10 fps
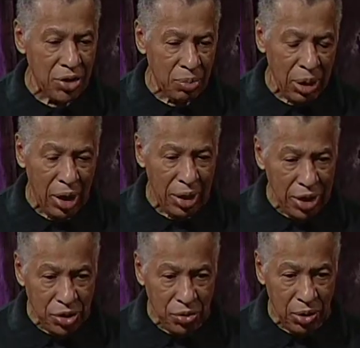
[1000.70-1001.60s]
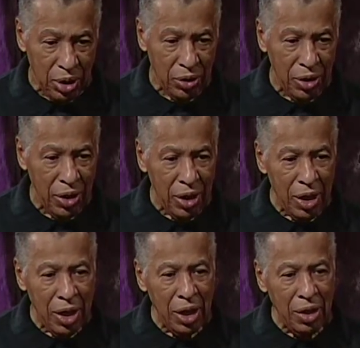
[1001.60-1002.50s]
about Israel,
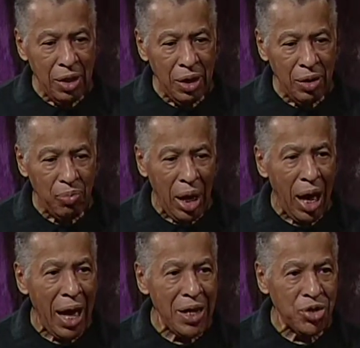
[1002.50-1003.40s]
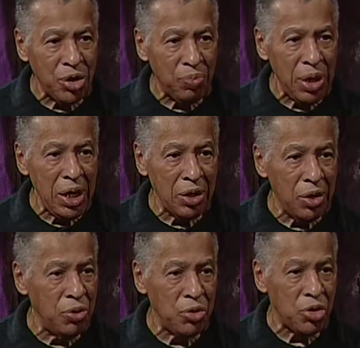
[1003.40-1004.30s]
Baha'is are being
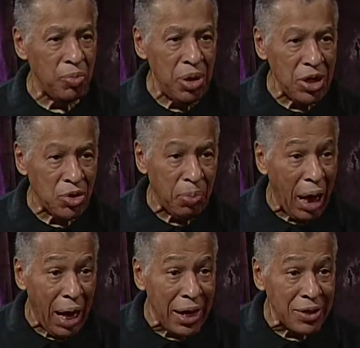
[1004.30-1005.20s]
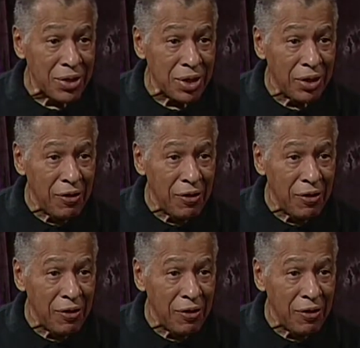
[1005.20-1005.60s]
accused of being spies,